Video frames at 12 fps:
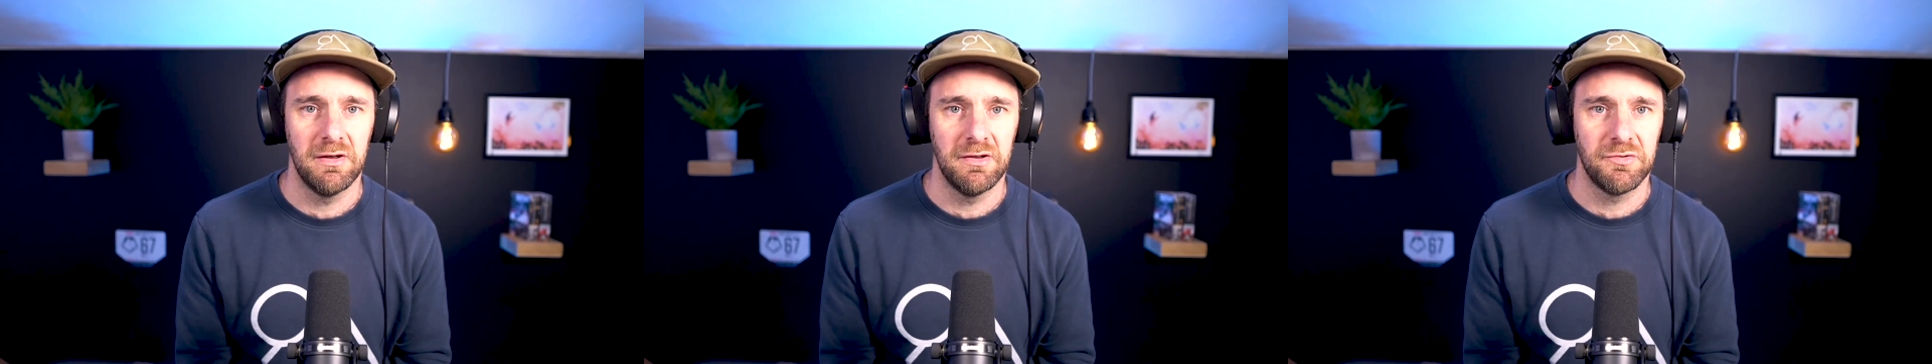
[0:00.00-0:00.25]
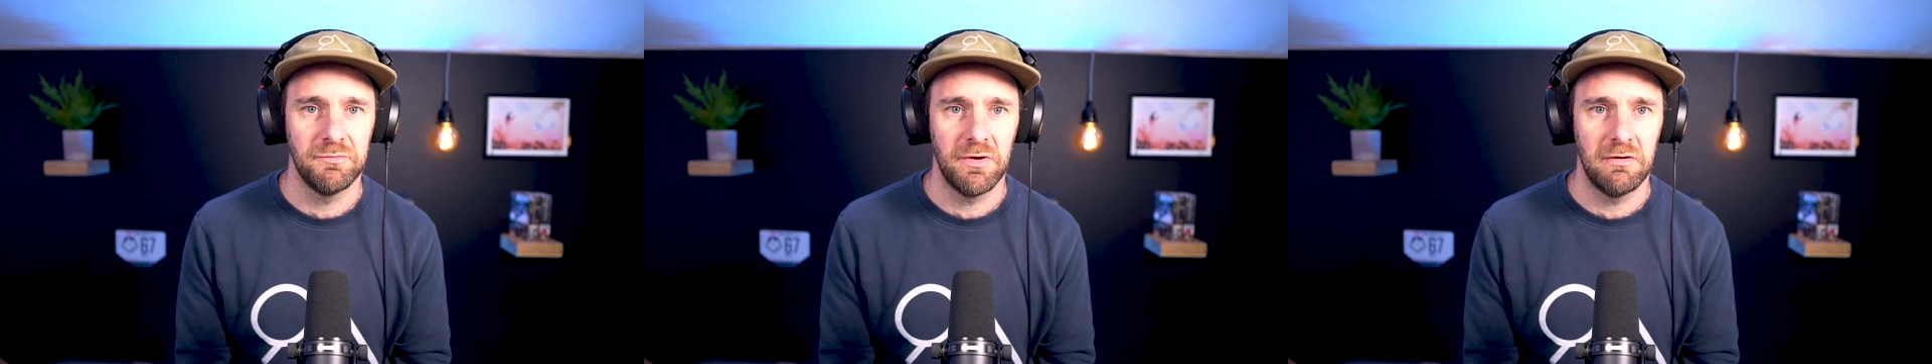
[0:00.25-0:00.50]

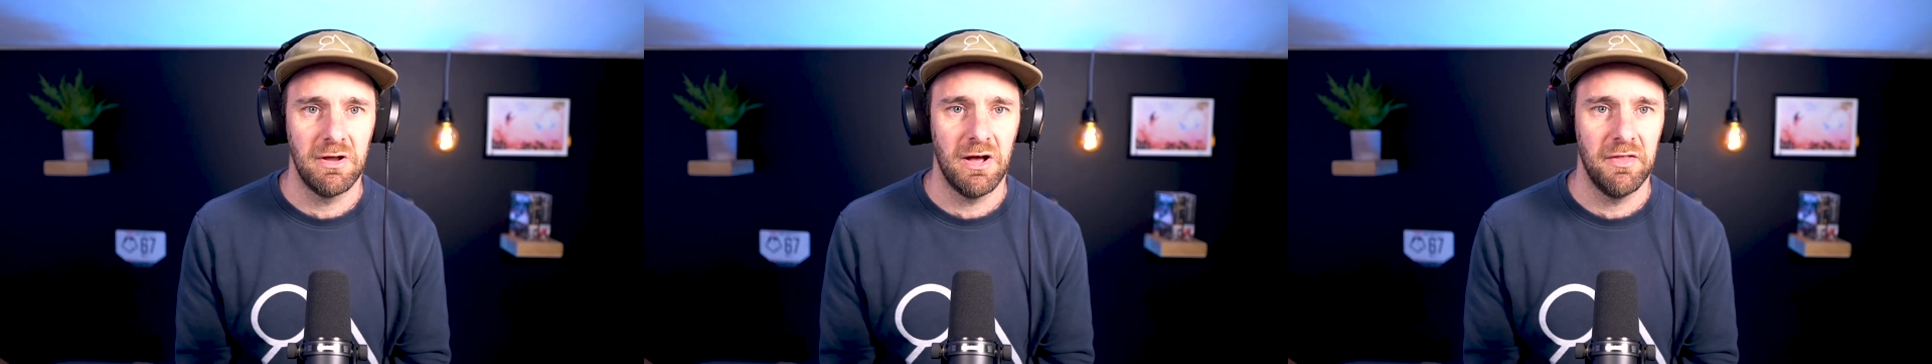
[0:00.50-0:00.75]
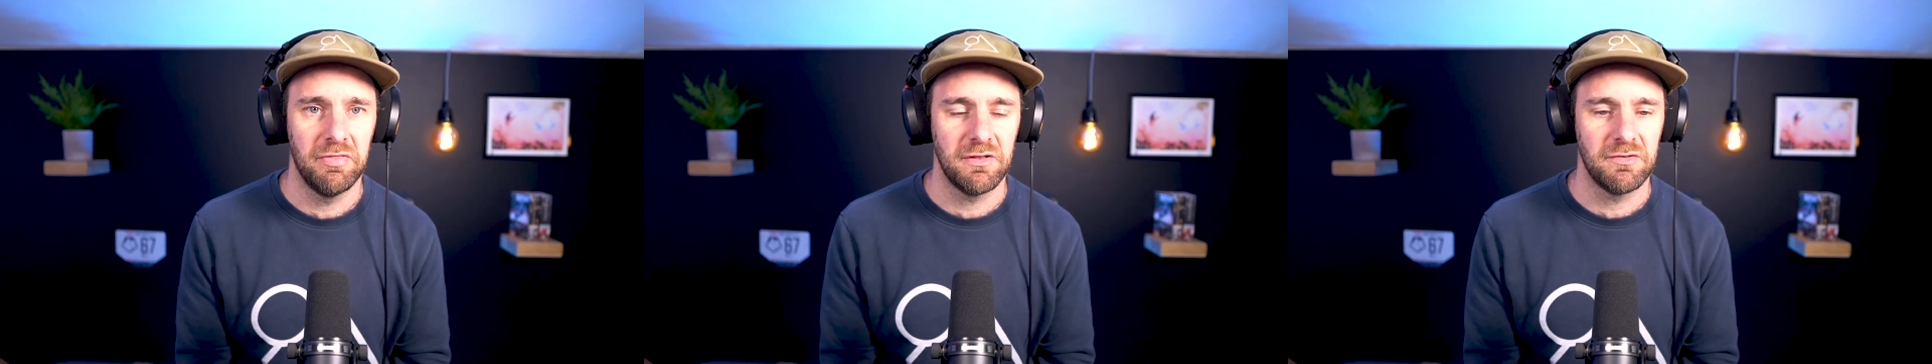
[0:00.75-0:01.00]
It's a very
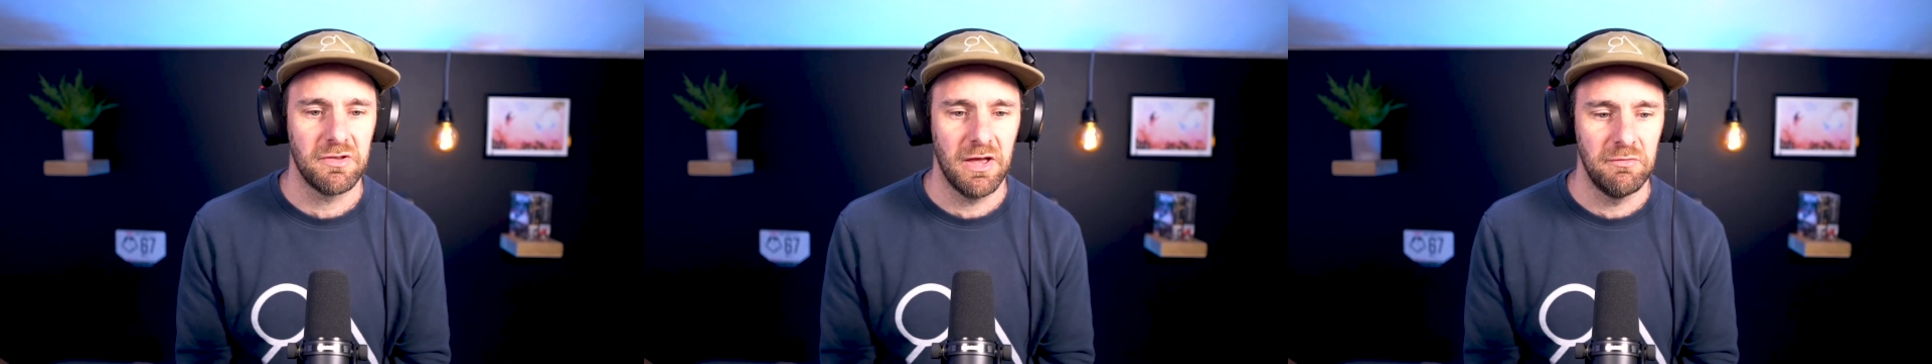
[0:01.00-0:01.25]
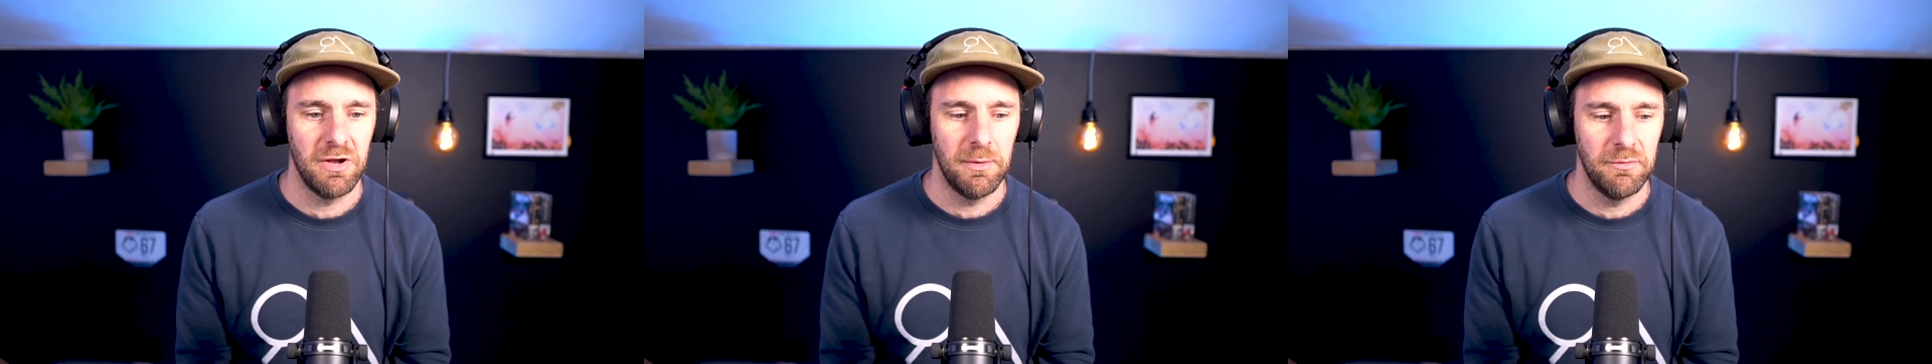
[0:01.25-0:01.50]
hard thing to
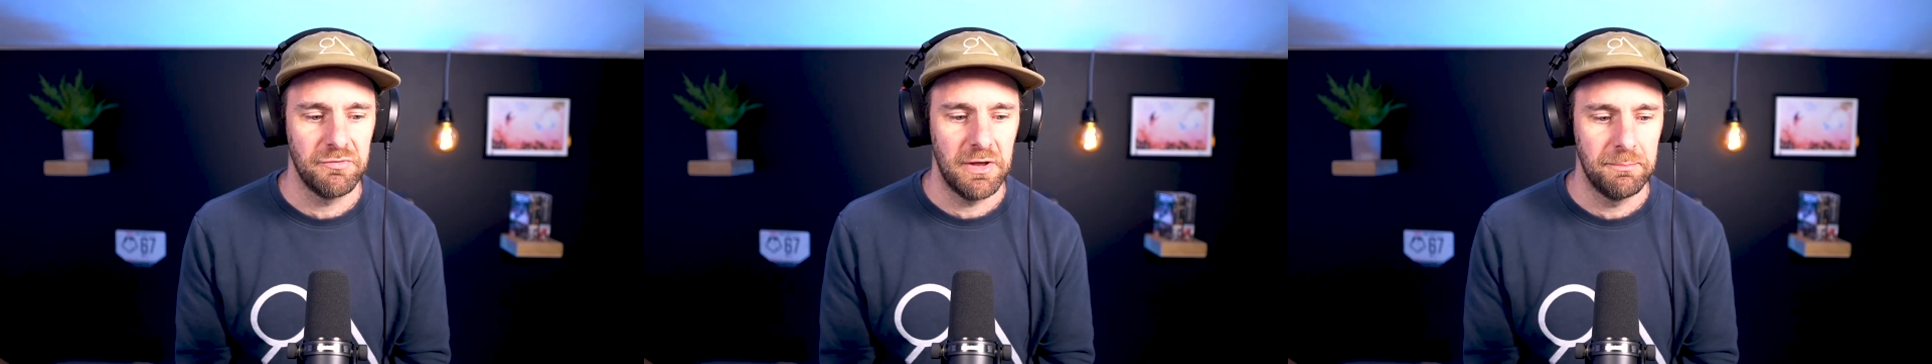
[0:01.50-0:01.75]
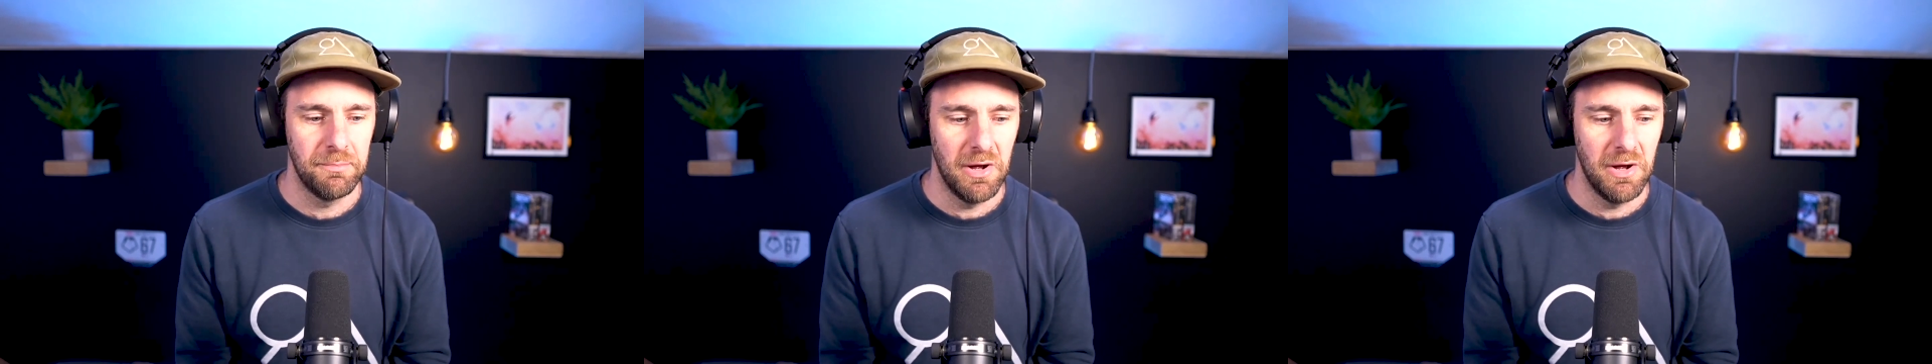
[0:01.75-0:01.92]
cover, like we said,